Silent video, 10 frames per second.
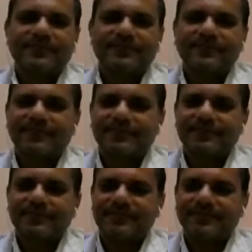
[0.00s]

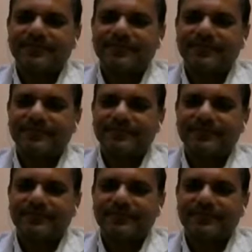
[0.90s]

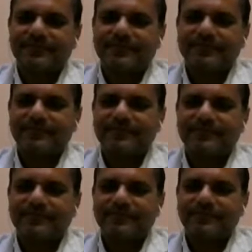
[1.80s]

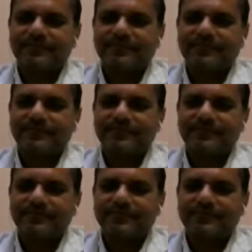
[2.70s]

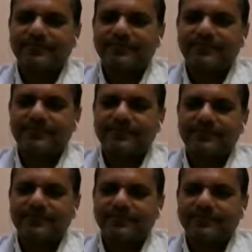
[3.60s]

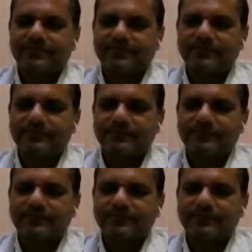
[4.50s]
No words are spoken by the person on screen.